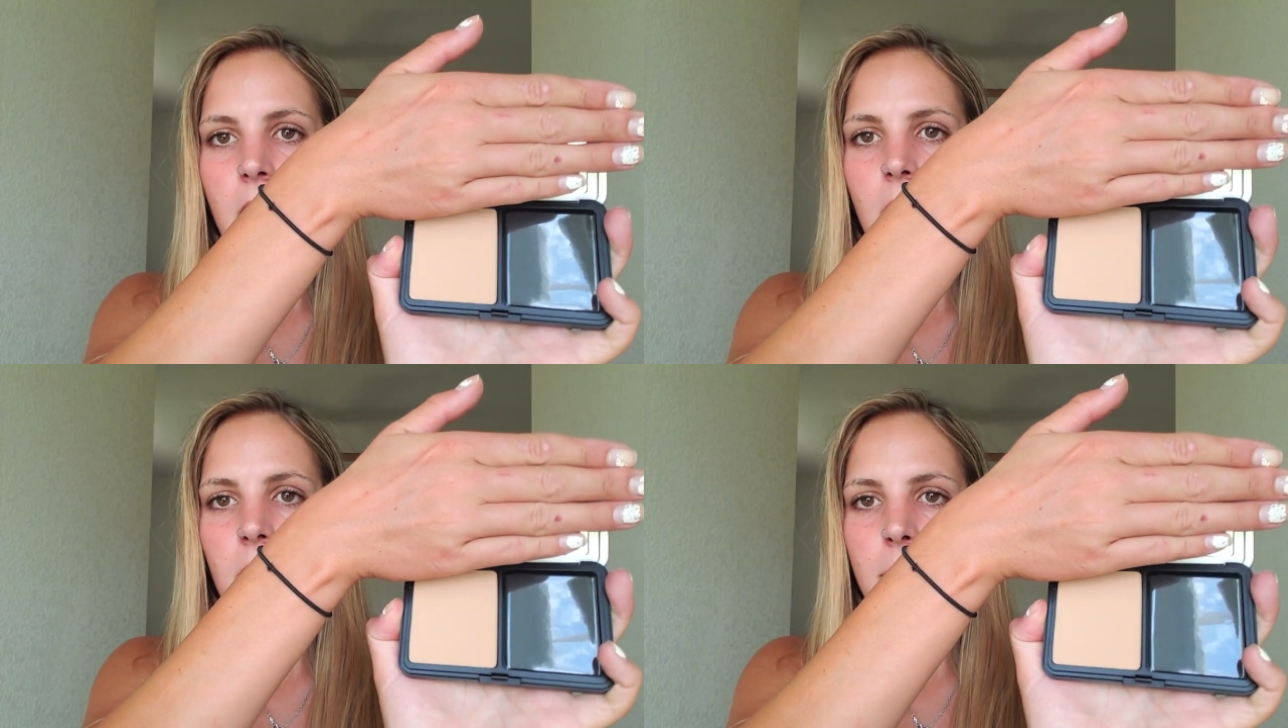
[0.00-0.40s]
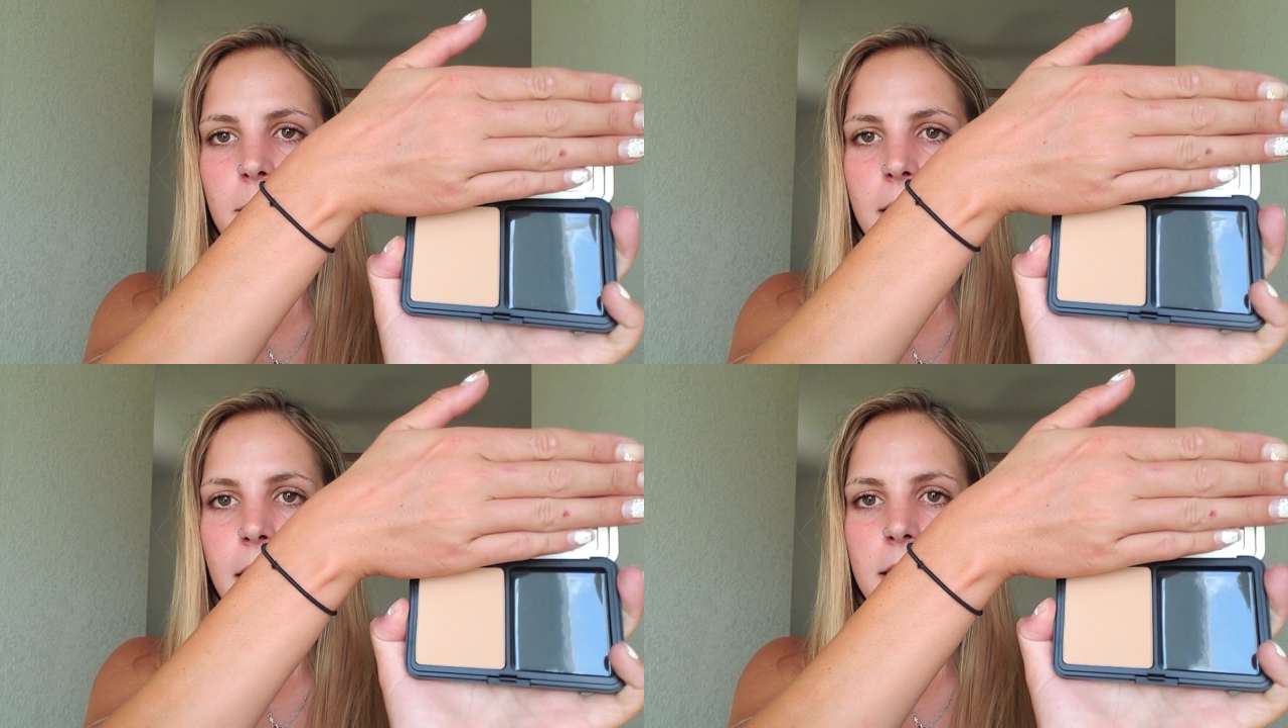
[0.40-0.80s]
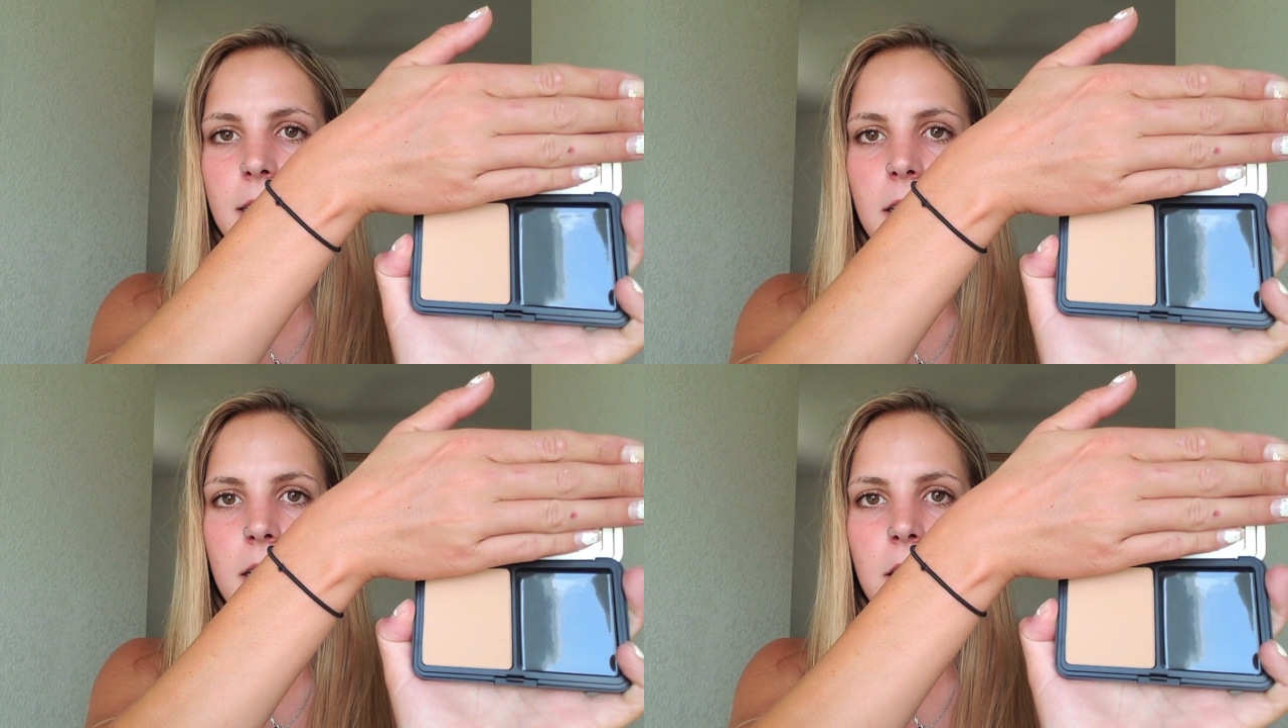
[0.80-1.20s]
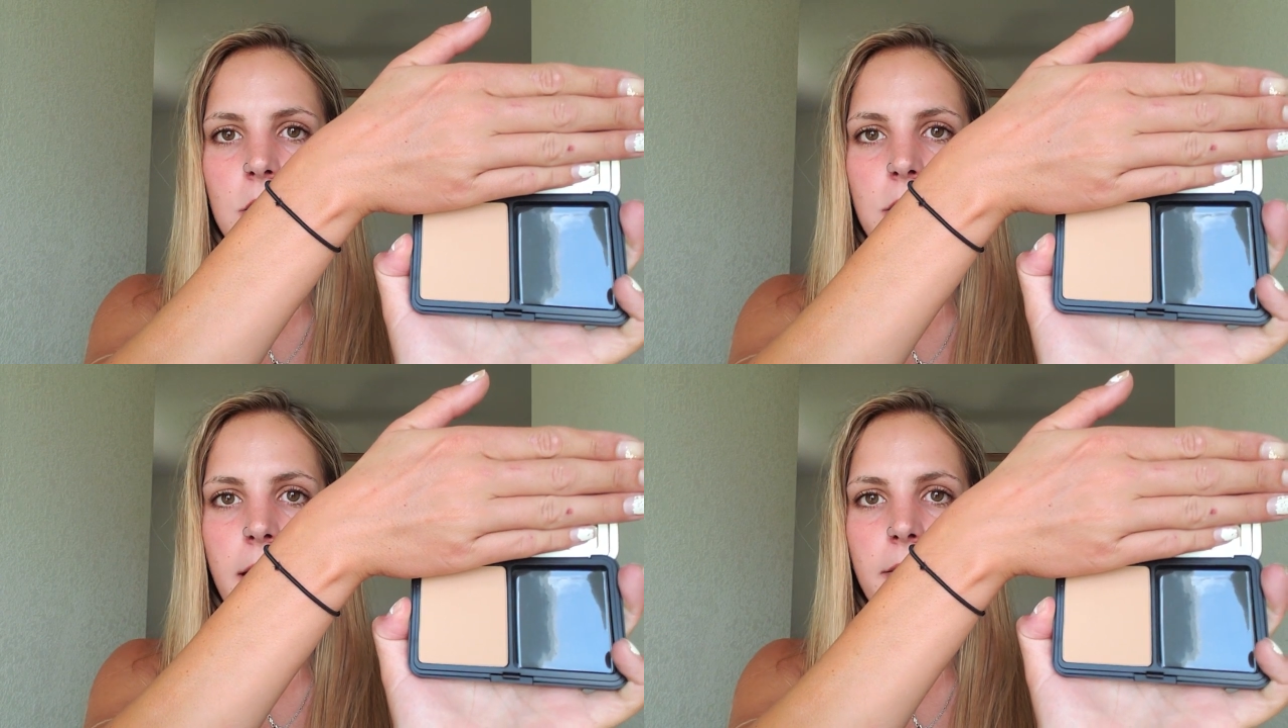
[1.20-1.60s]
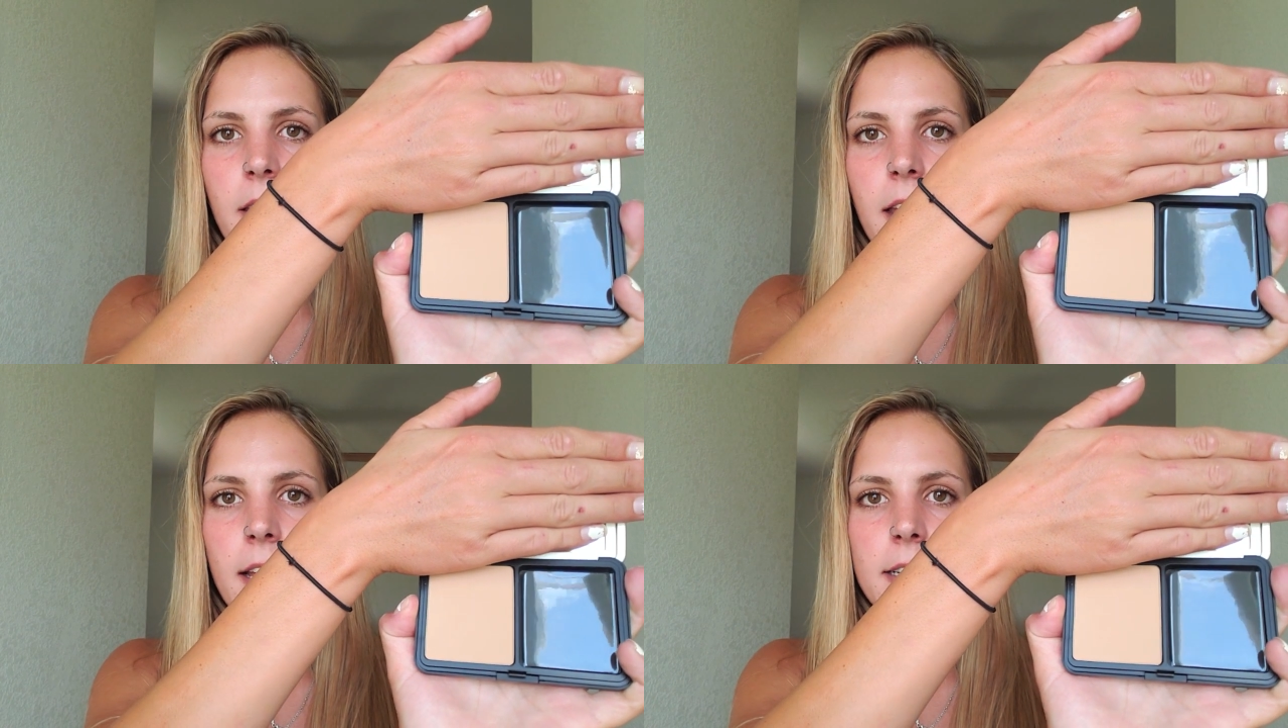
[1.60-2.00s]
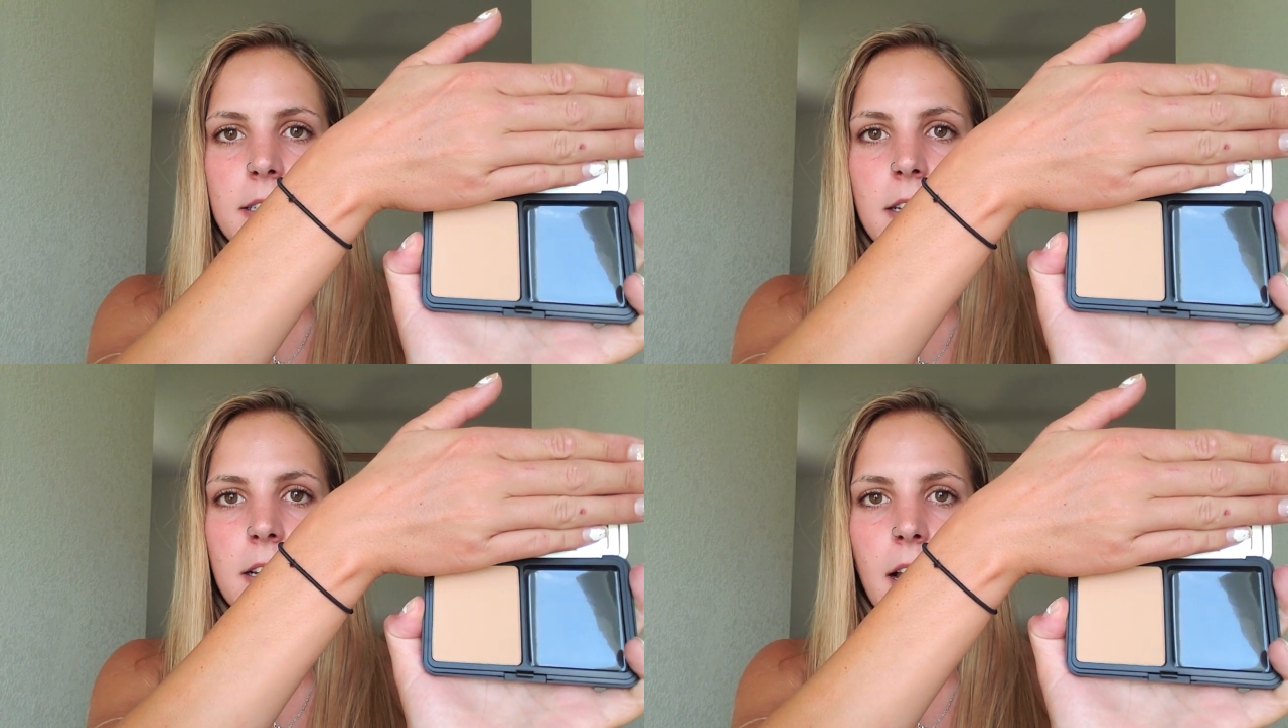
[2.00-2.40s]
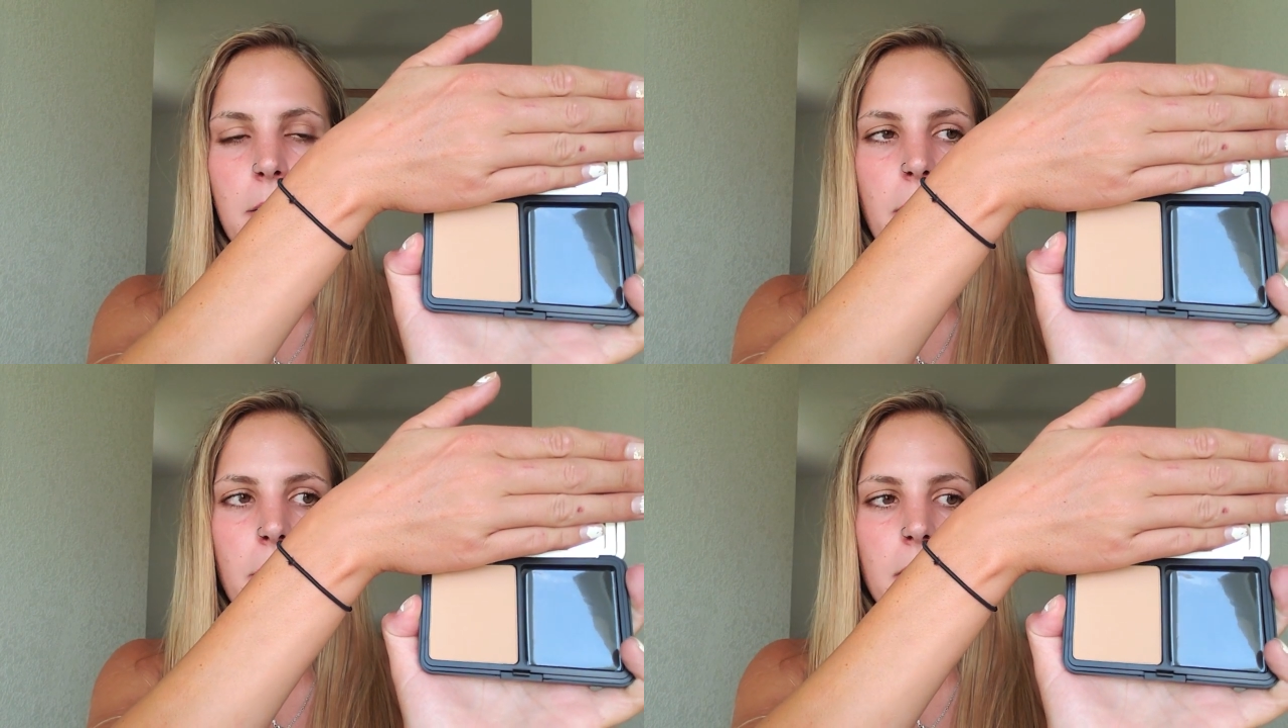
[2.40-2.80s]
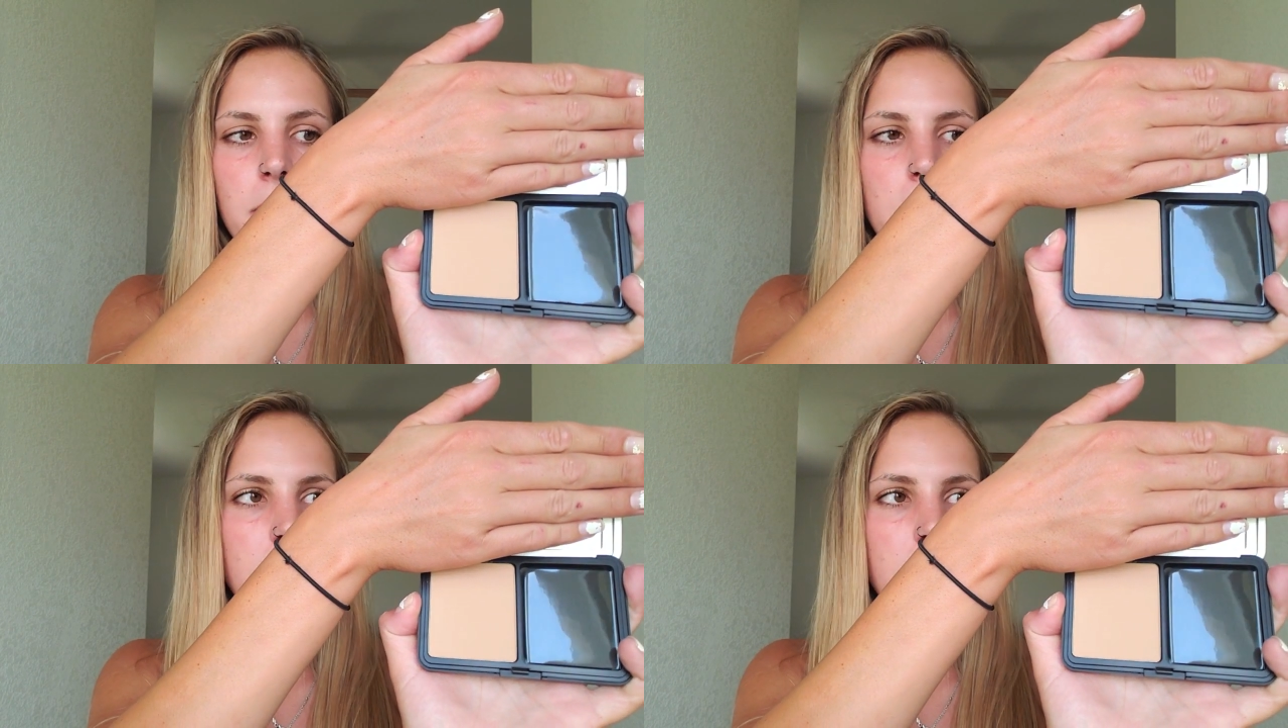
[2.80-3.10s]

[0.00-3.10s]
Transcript: And that is the shade that I went with, which